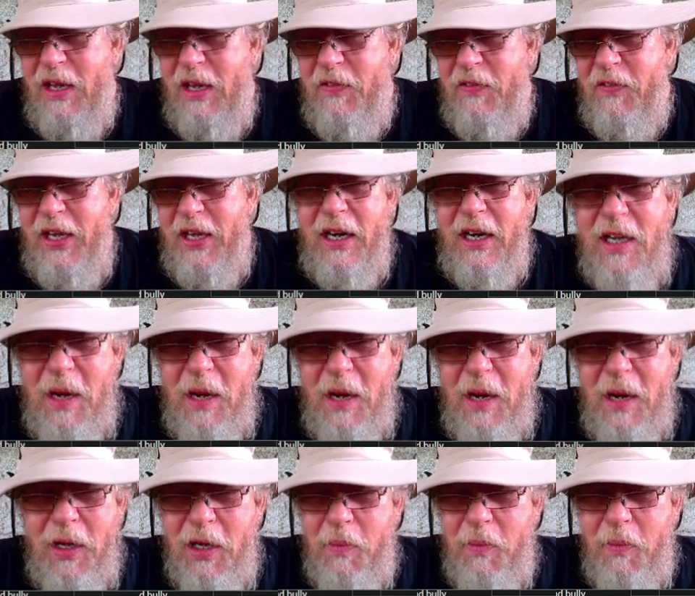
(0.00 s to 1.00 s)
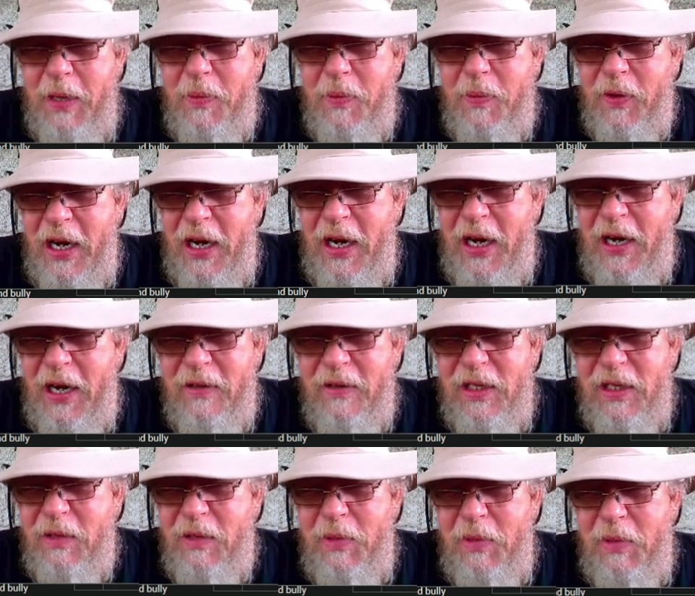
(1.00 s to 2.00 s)
he had a couple hundred people there,
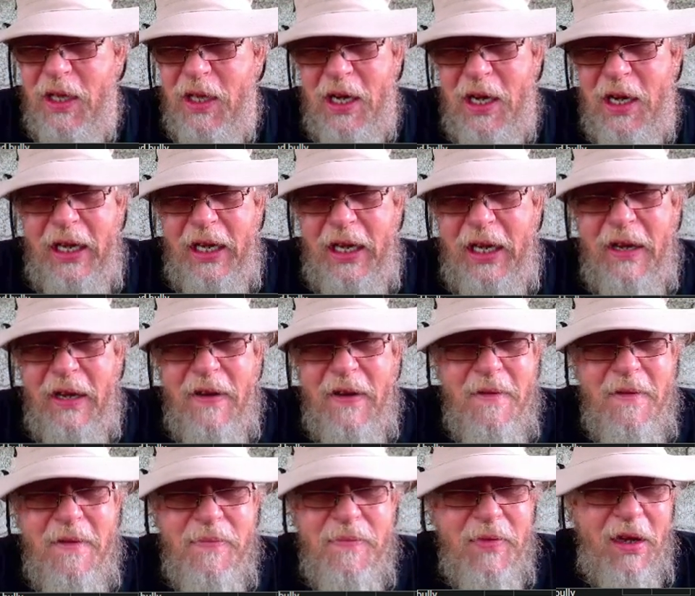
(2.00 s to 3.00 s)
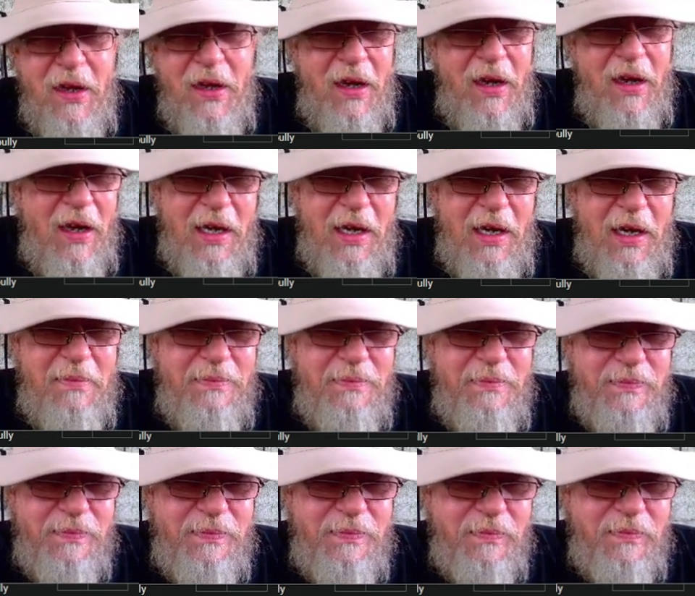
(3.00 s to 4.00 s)
it'd be lucky.
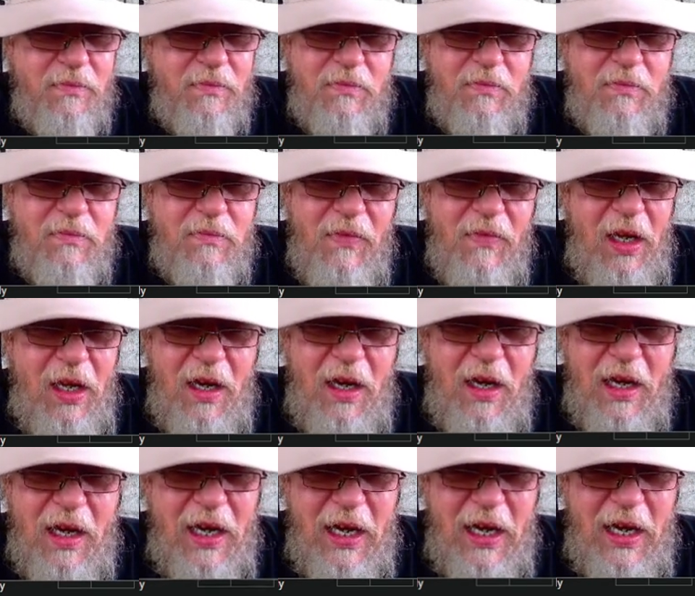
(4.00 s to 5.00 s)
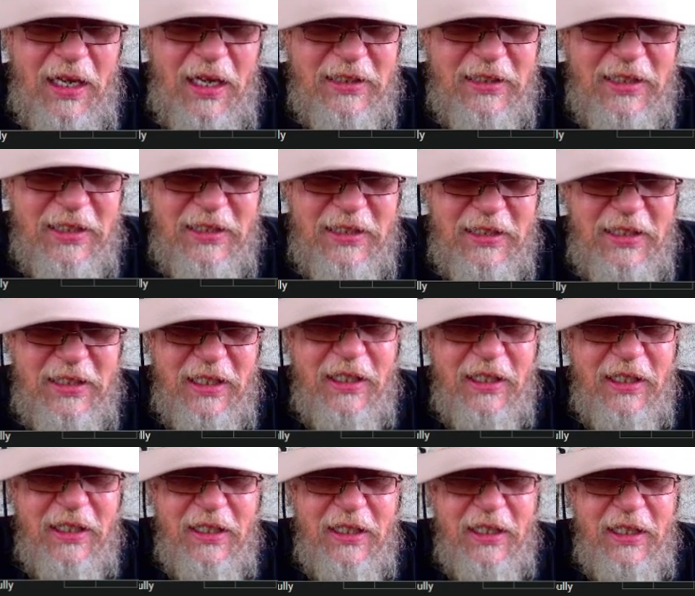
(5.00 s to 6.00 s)
It
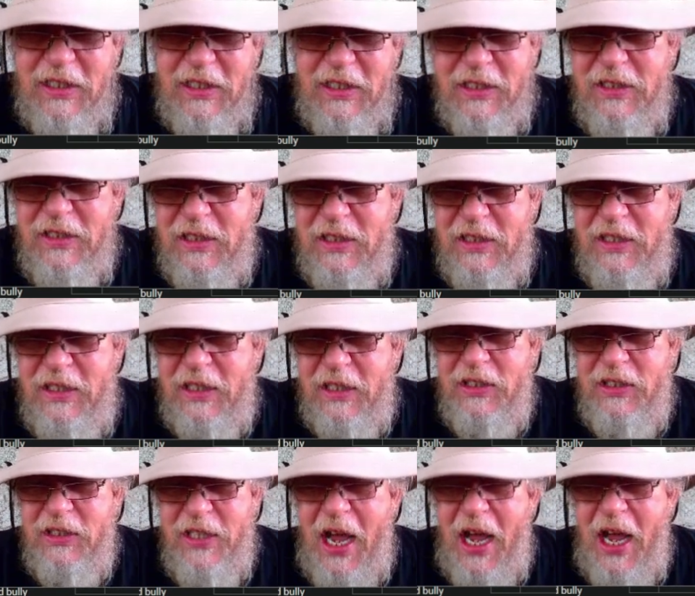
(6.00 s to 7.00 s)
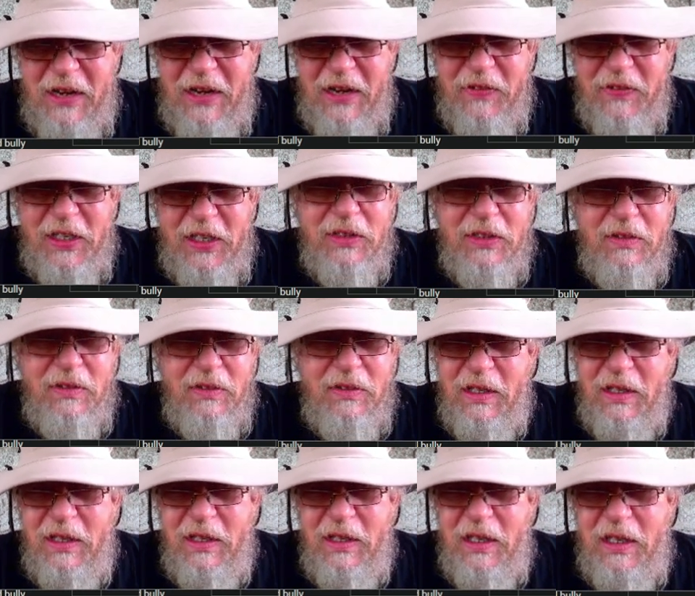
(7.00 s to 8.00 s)
doesn't jive.
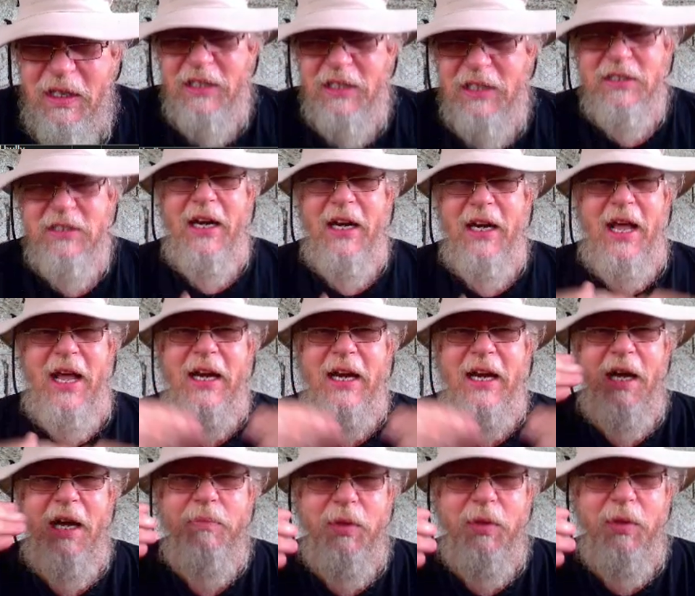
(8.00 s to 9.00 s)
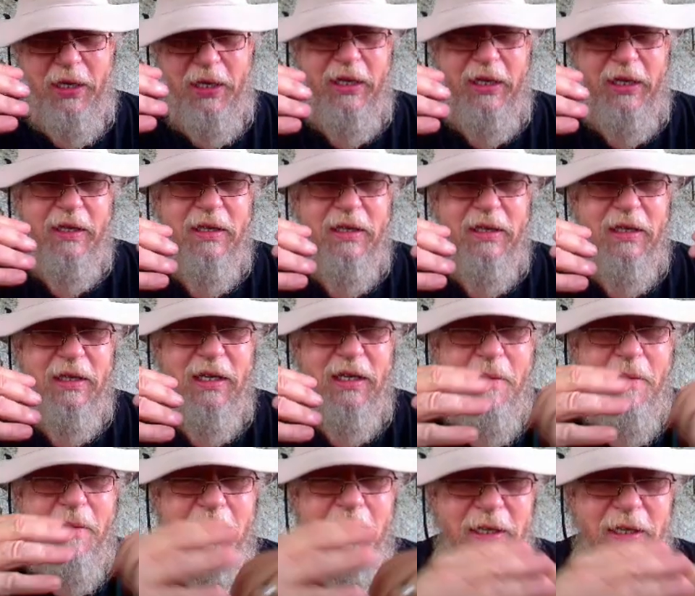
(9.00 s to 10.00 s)
It's not adding up to me. I
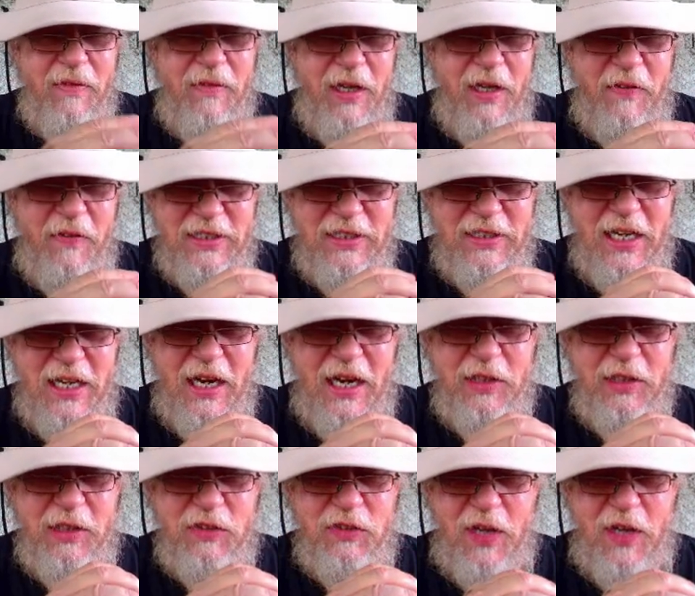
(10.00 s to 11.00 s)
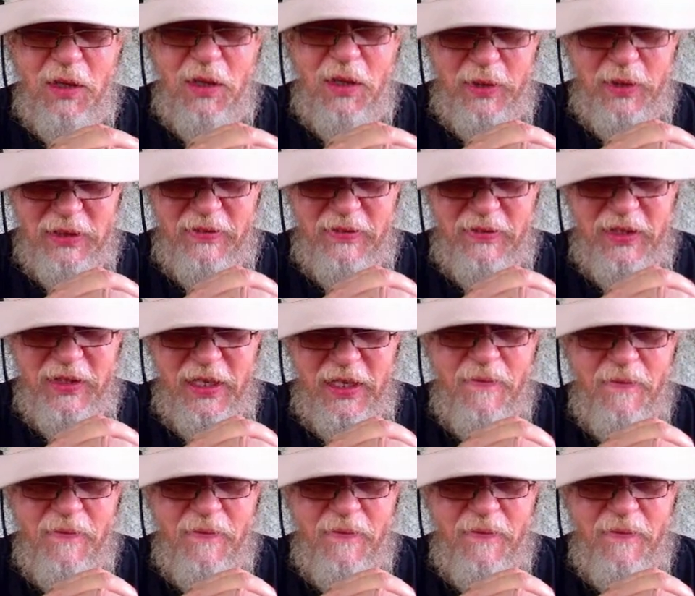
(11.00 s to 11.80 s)
mean, if he's got all these followings and everything.